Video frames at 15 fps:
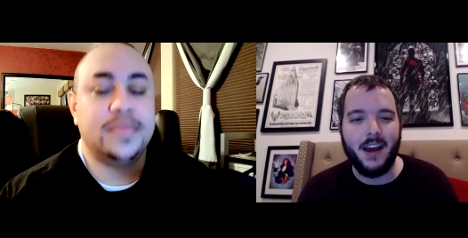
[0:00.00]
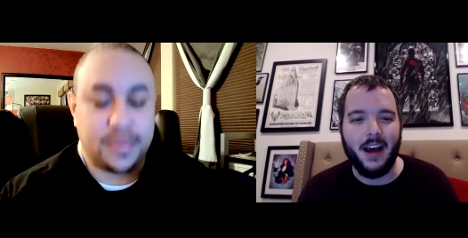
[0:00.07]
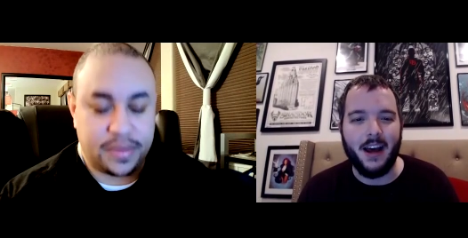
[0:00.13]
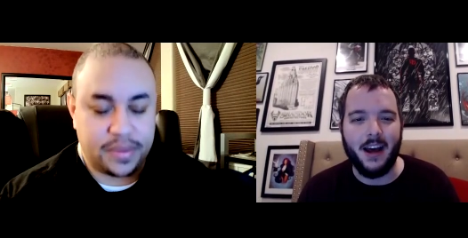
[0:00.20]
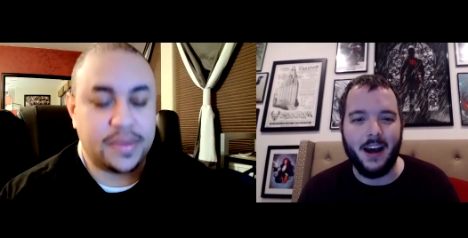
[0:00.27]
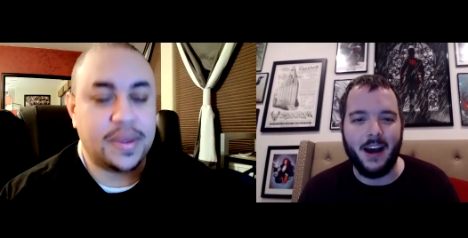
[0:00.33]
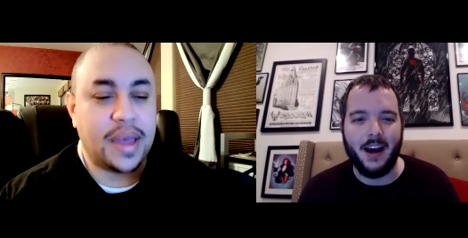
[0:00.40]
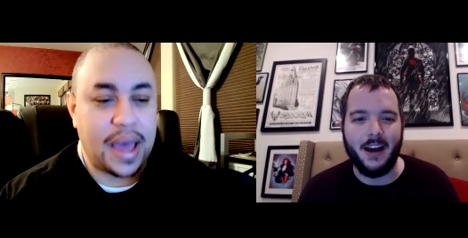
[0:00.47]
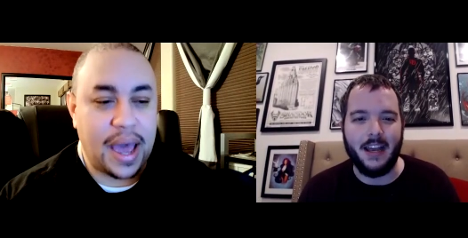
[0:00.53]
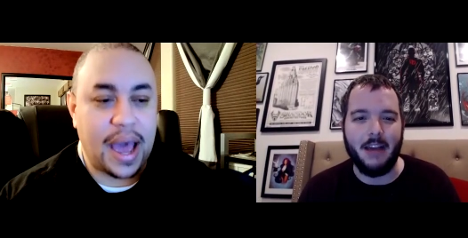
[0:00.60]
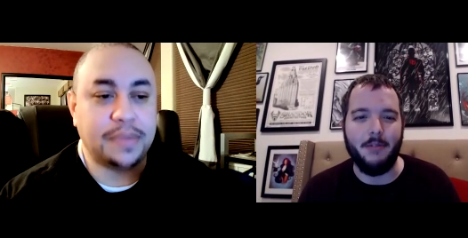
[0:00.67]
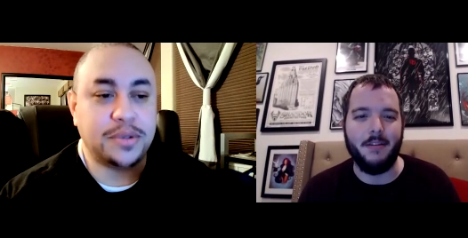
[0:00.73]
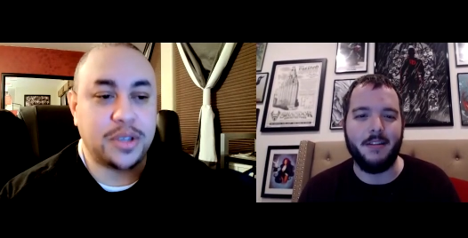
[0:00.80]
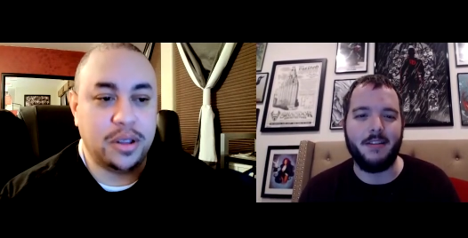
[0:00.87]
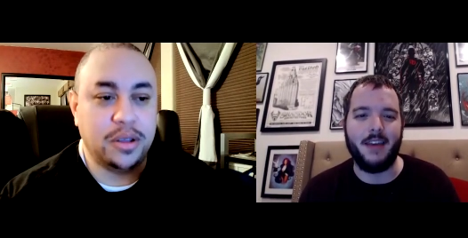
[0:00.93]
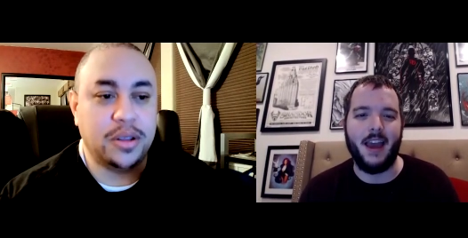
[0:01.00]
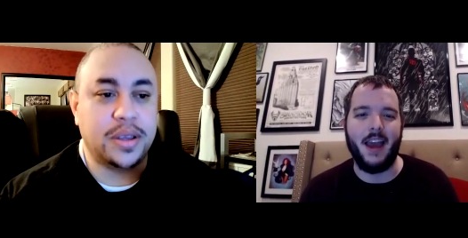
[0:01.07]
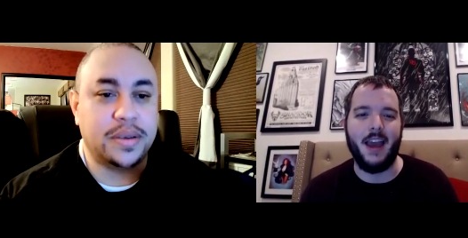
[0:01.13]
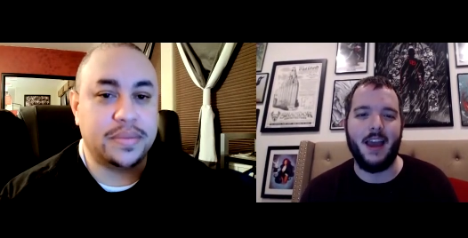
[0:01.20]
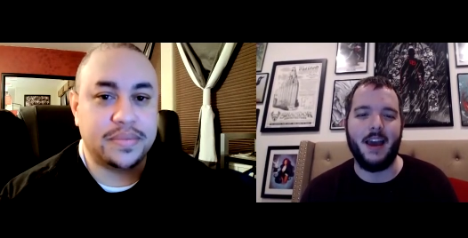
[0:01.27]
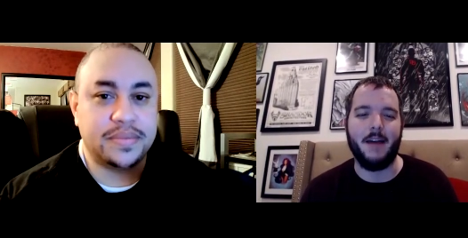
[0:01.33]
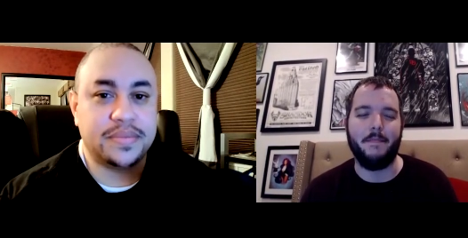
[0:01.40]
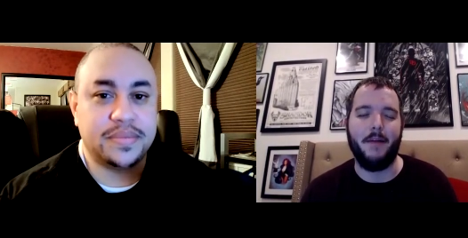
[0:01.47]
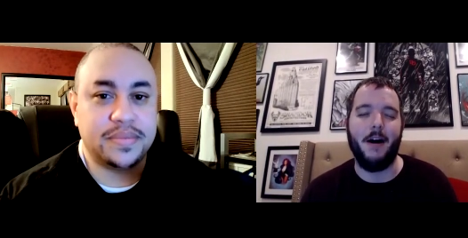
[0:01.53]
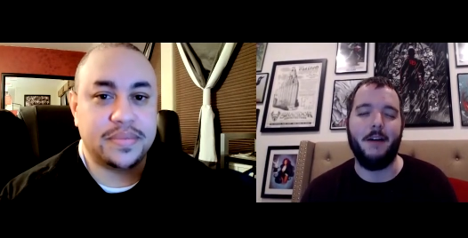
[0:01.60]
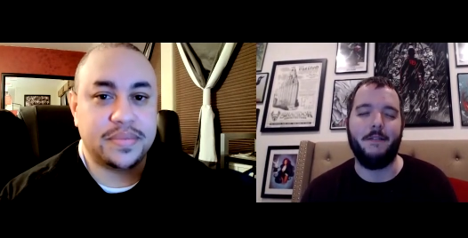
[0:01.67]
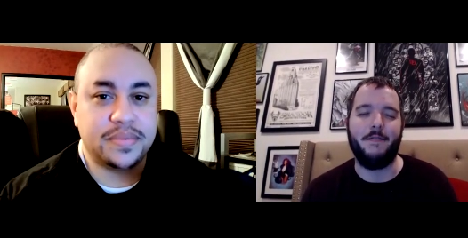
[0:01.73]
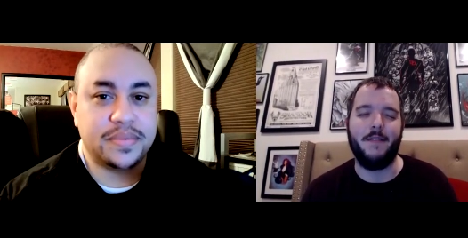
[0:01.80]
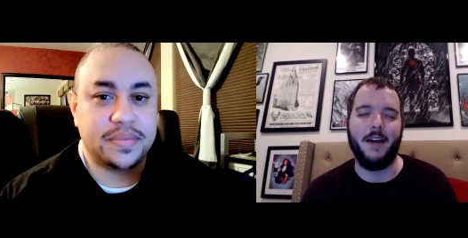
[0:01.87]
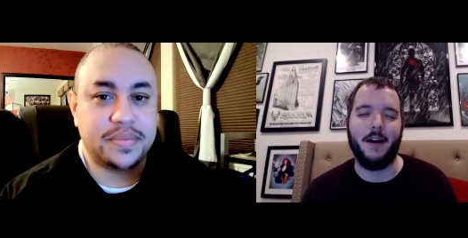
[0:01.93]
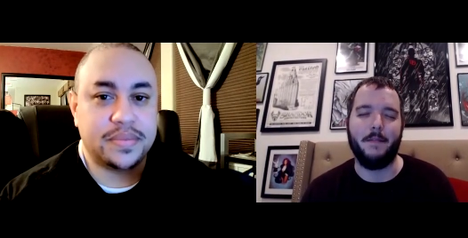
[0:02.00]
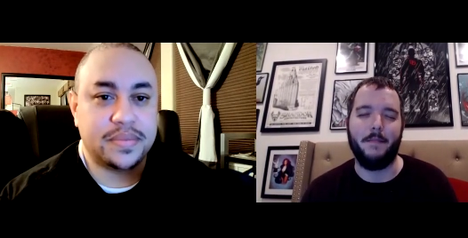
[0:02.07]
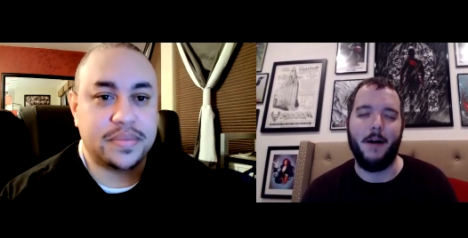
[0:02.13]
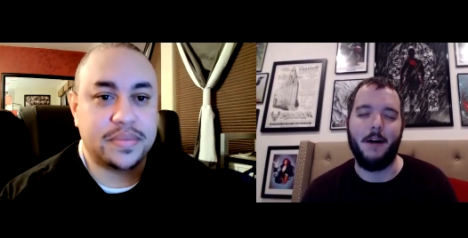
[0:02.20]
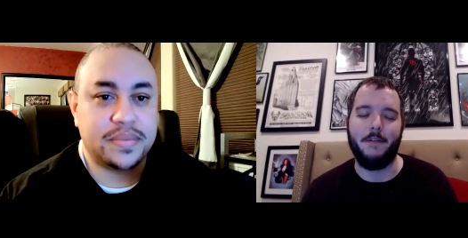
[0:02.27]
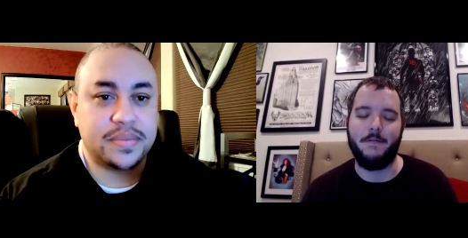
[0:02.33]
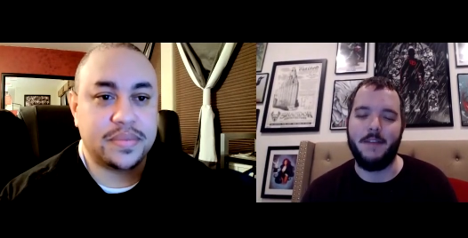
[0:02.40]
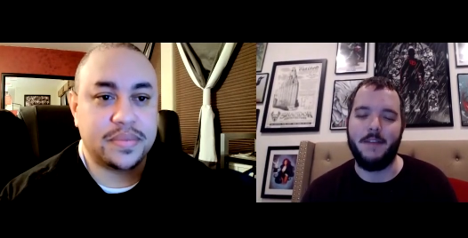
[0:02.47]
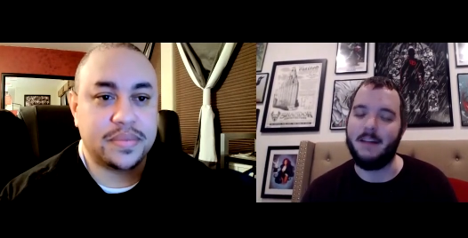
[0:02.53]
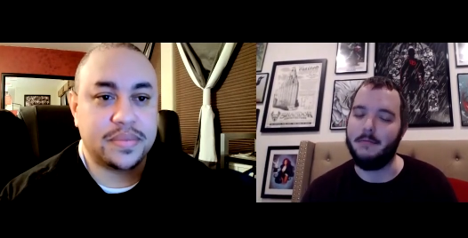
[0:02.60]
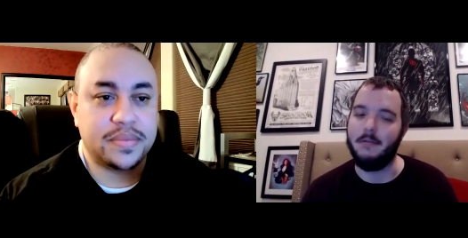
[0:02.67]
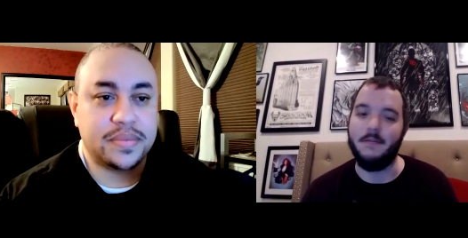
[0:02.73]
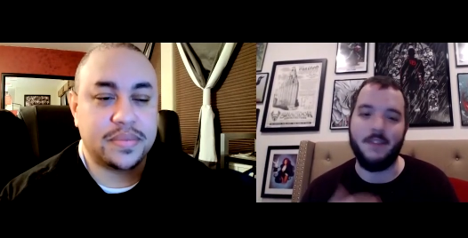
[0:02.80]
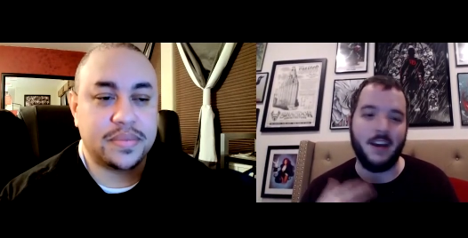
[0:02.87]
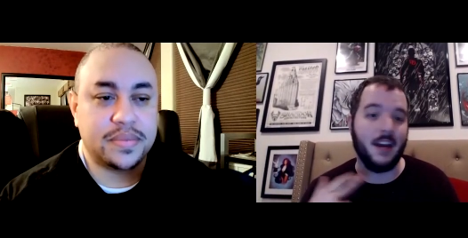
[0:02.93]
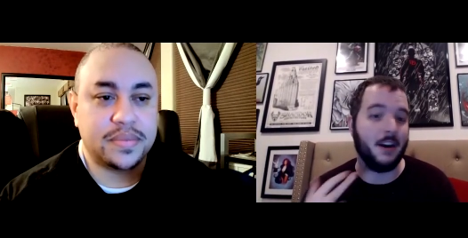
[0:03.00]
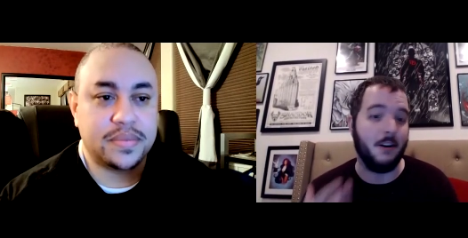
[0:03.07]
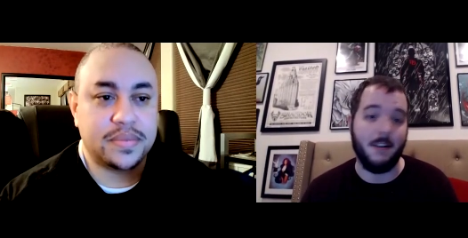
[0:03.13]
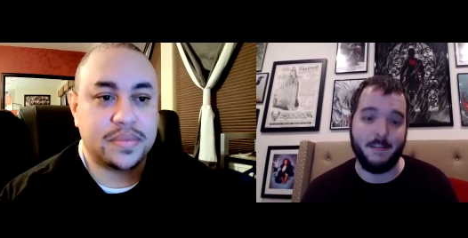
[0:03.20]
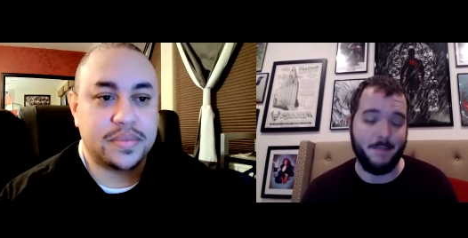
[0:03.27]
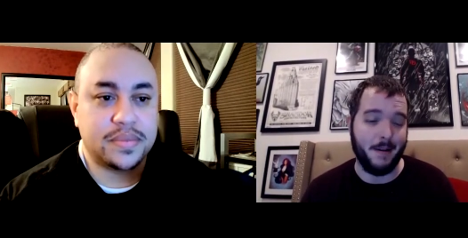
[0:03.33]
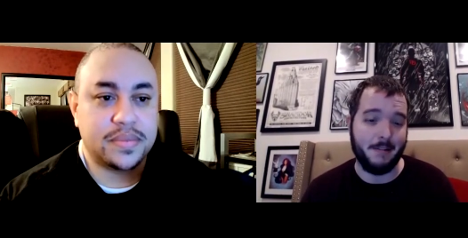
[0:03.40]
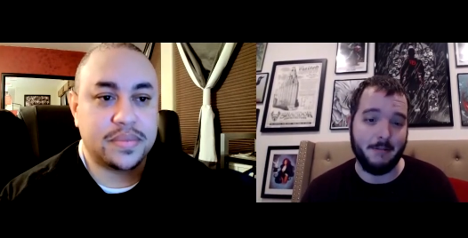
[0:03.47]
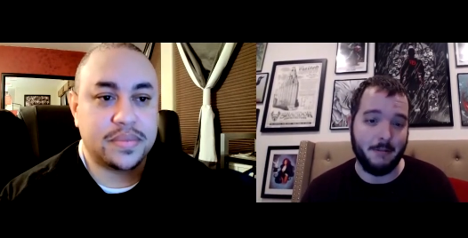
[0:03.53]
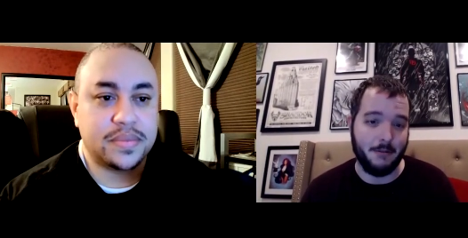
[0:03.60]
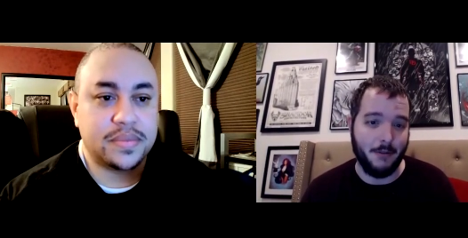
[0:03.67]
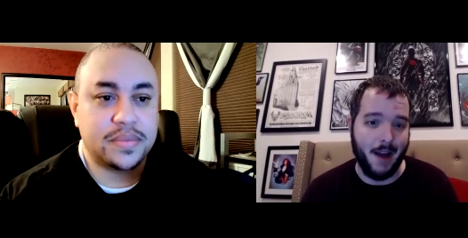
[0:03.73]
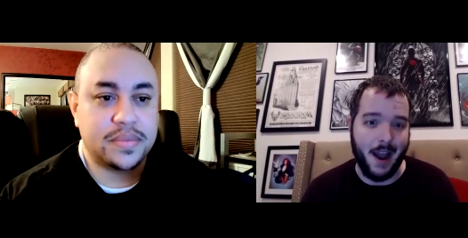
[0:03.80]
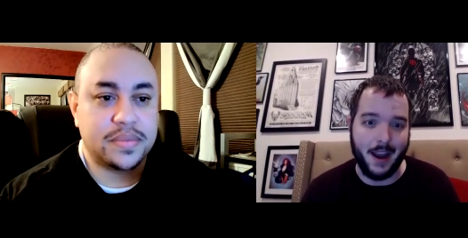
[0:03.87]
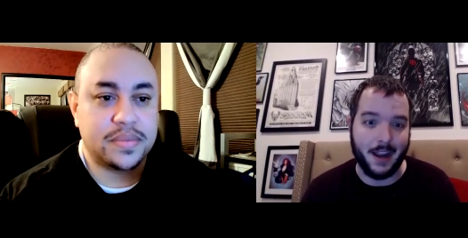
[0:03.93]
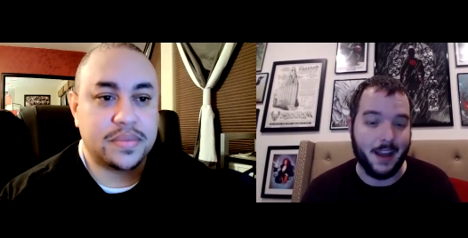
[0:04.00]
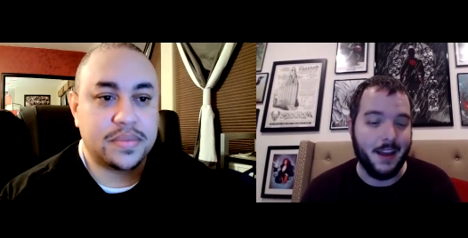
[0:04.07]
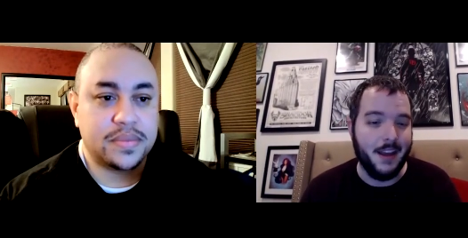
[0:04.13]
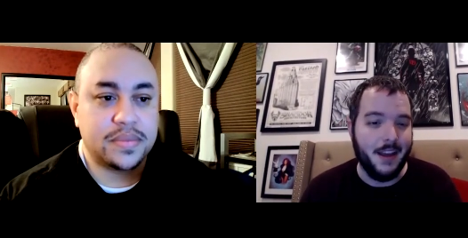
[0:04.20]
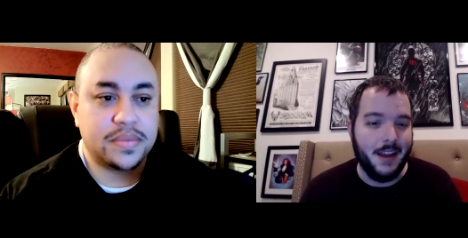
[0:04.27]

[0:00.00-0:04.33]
Speaker 1: It Absolutely. Was a Paul Feig movie in Ghostbusters drag.